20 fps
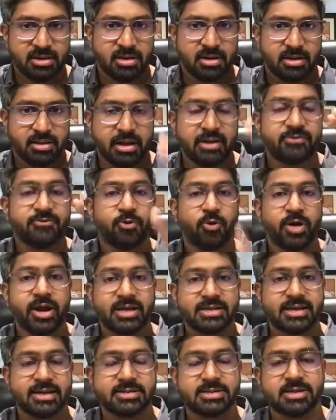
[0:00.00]
That is 4
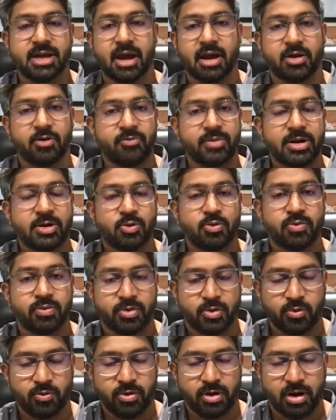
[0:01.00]
days extra. Give me
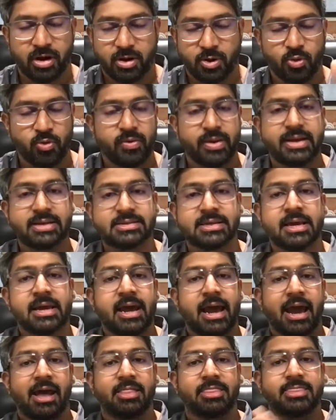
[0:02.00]
2 weeks,
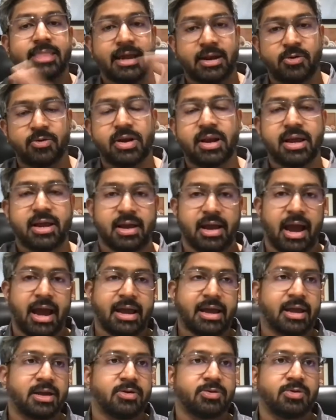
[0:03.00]
and then only I
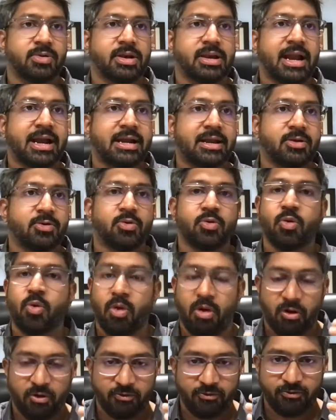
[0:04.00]
can, let you
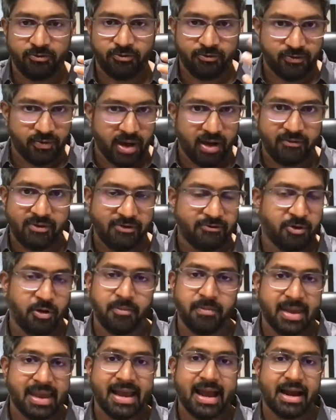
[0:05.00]
go away from
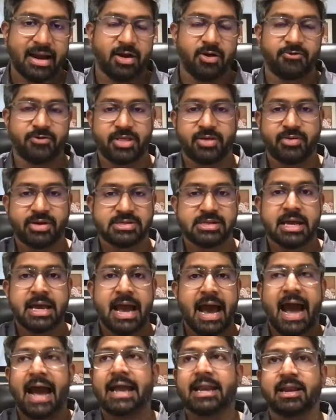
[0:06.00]
me, kind of. Otherwise,
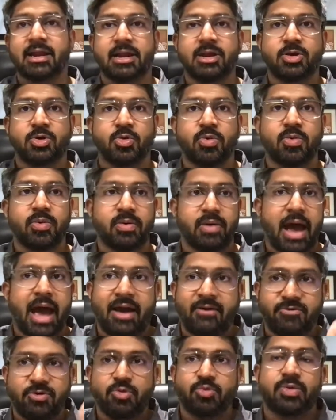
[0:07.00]
I need to
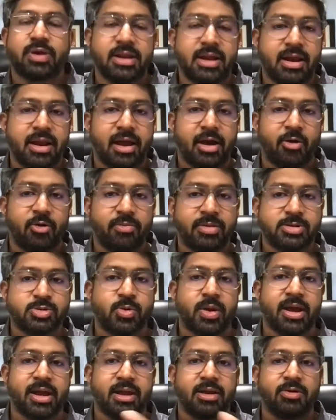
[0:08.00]
have you in and around me, so
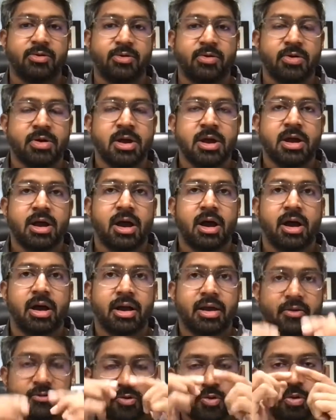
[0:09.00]
I can,
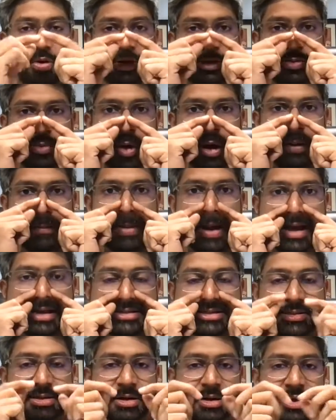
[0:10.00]
give you a small
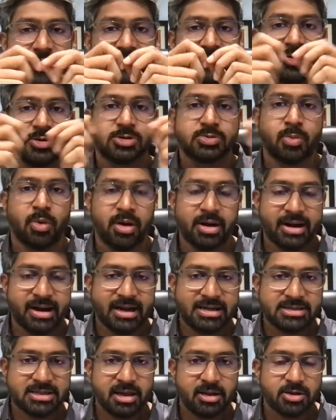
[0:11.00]
plaster, give you a small
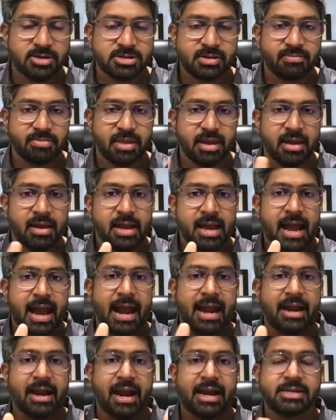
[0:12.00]
dressing or something,
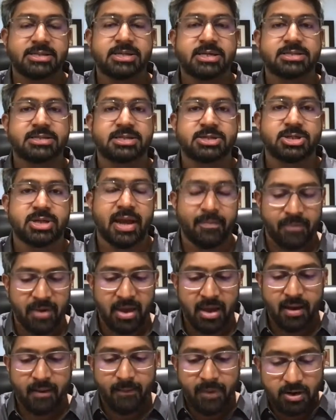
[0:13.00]
and adjust the shape.
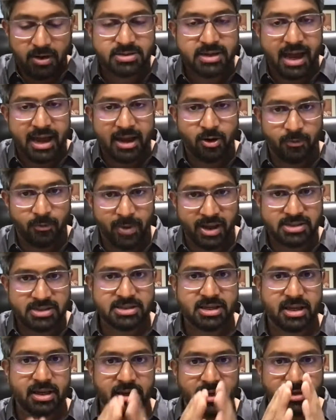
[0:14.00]
Because
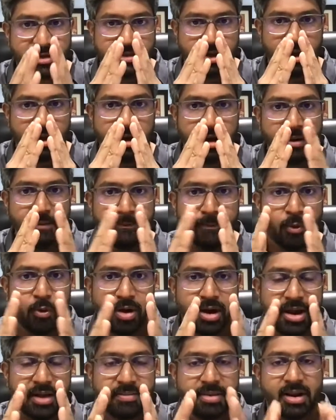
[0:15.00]
rhinoplasty is a little
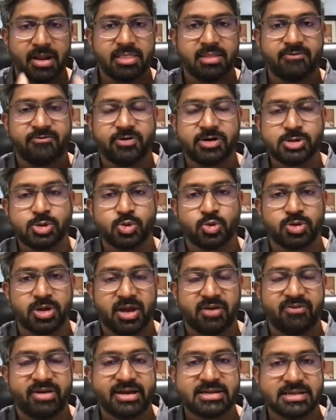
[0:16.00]
moldable in the first
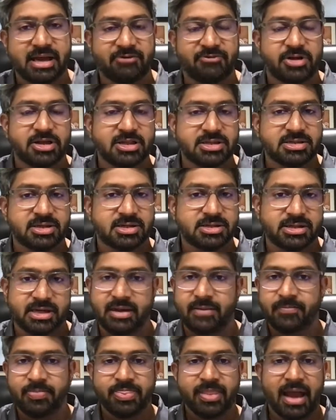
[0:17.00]
2-3 weeks after the
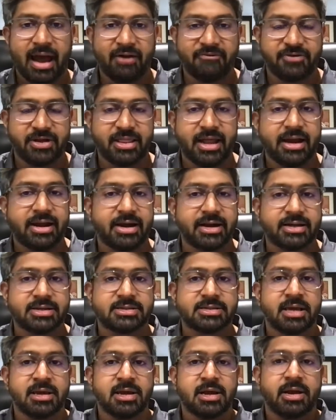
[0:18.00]
surgery. After that, it is
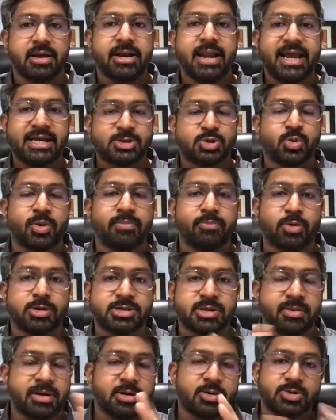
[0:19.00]
next to
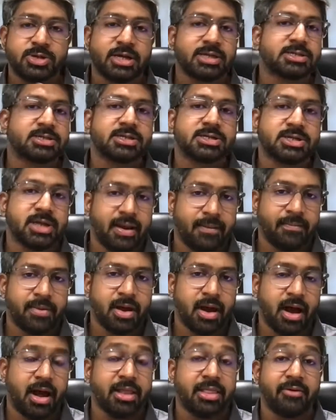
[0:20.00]
impossible to change the shape.
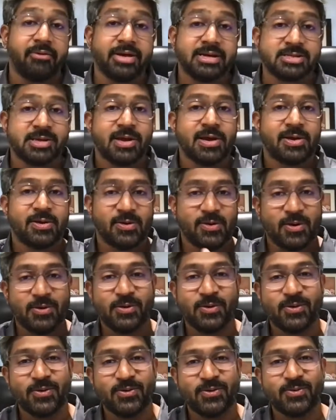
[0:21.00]
Otherwise, you'll have to
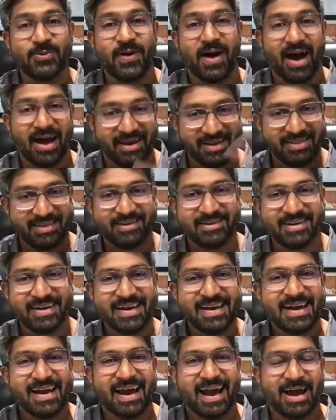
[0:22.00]
go do another
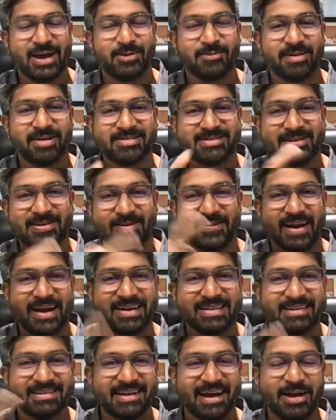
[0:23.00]
rhinoplasty to get
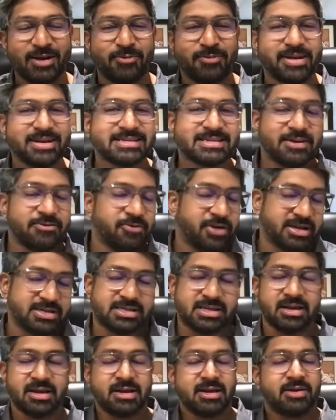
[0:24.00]
this rhinoplasty fixed.